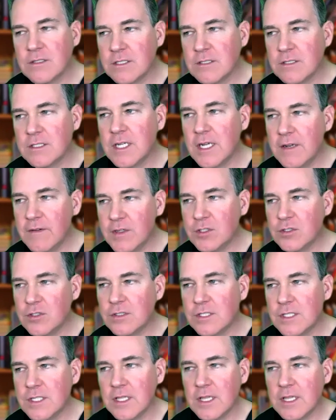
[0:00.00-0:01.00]
so it's kind of
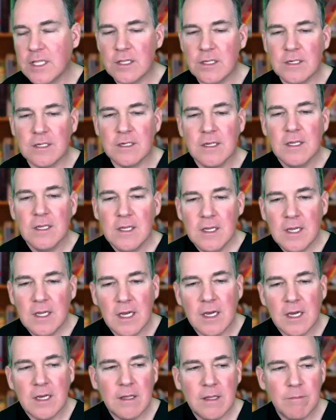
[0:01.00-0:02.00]
interesting that they're
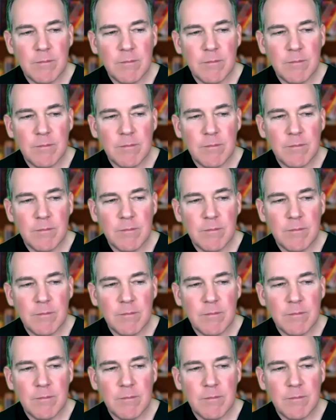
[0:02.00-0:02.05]
uh,